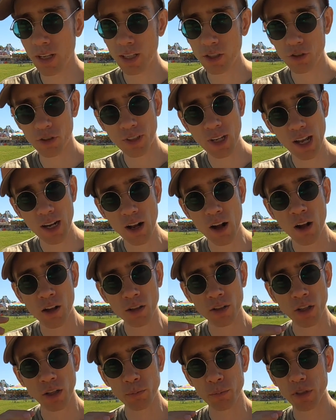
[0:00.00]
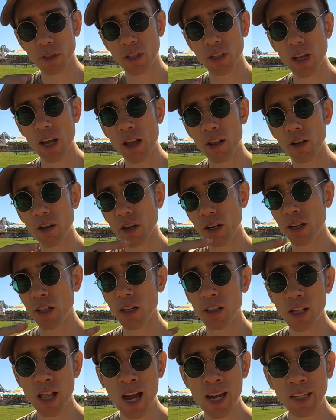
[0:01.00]
It just kind of all comes together and
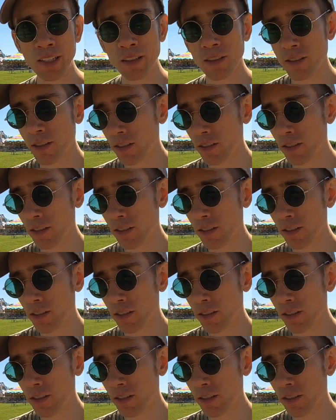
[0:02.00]
aligns